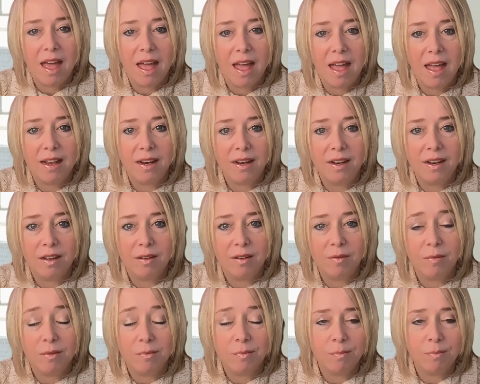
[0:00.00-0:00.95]
And
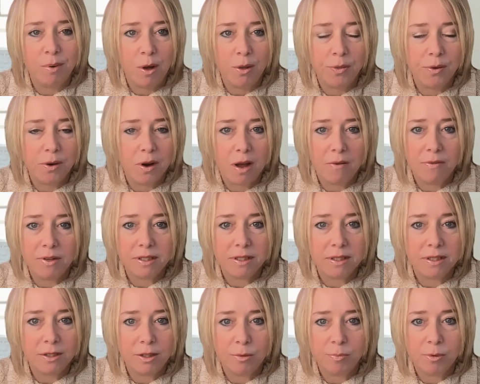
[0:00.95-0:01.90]
both are
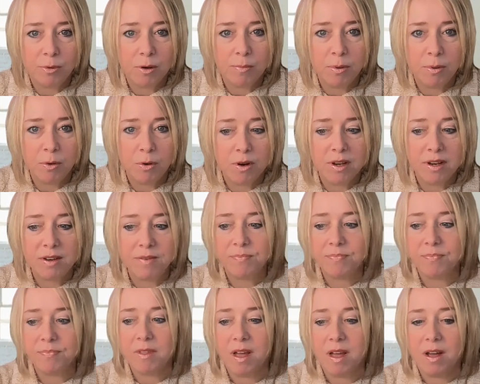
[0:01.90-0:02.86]
obviously super important
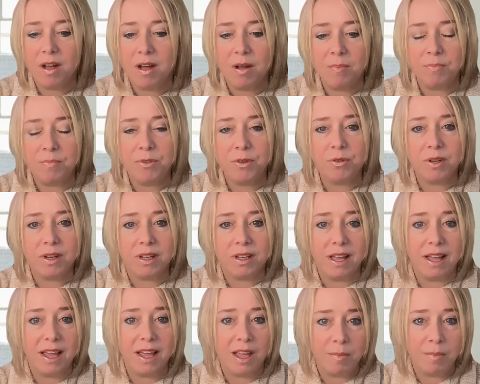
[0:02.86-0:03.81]
um, to the
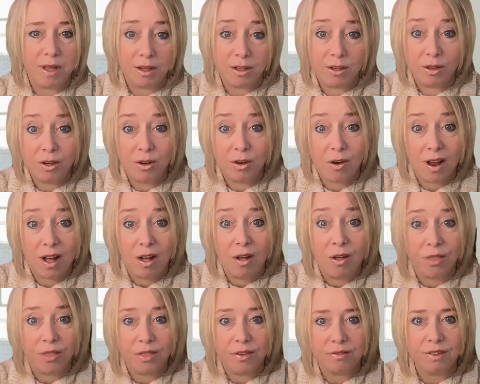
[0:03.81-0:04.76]
claim and to your
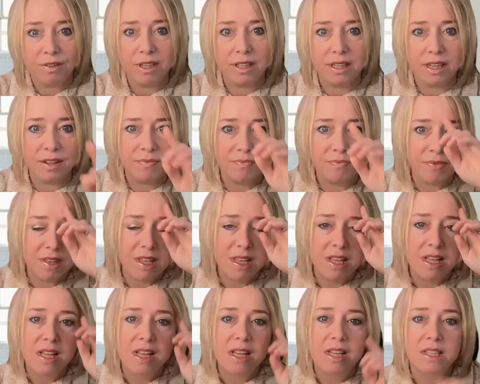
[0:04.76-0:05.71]
health, really.
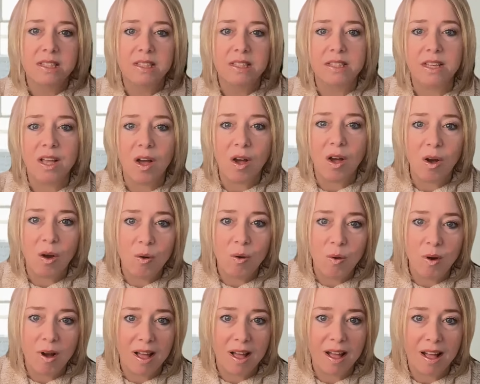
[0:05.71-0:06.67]

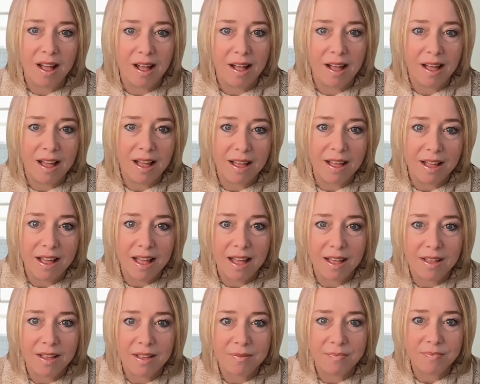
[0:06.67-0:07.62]
So
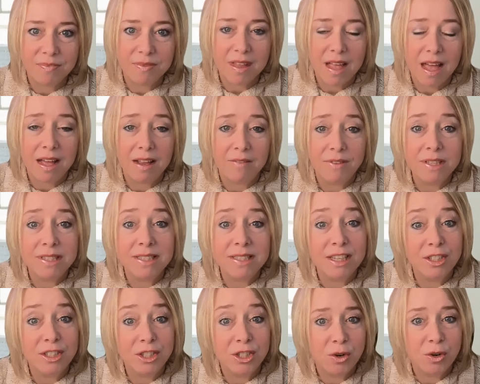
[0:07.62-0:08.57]
have a
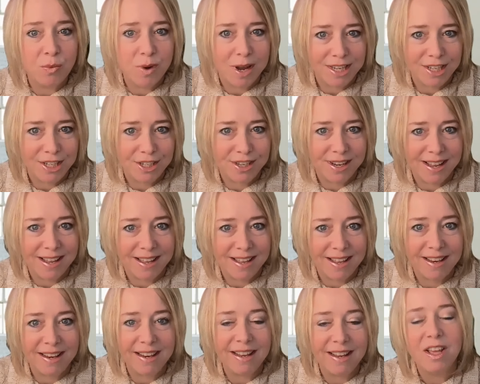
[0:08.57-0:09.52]

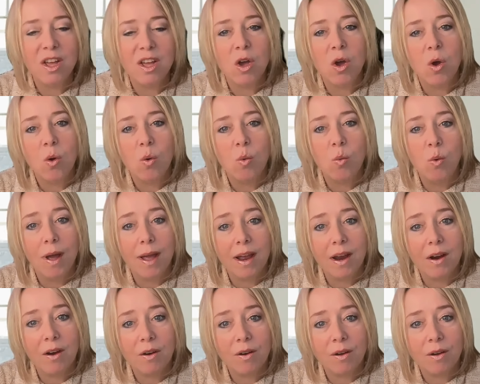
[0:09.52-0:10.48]
situation
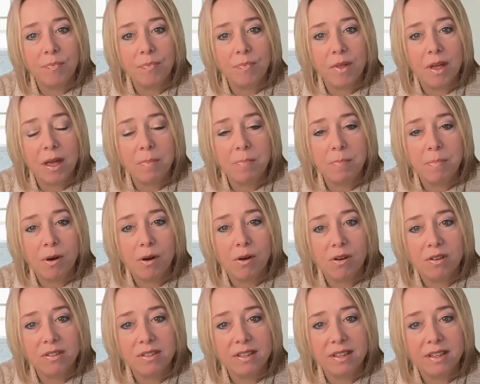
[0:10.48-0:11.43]
where a
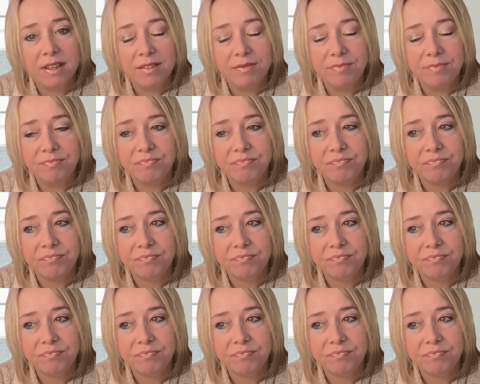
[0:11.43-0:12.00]
person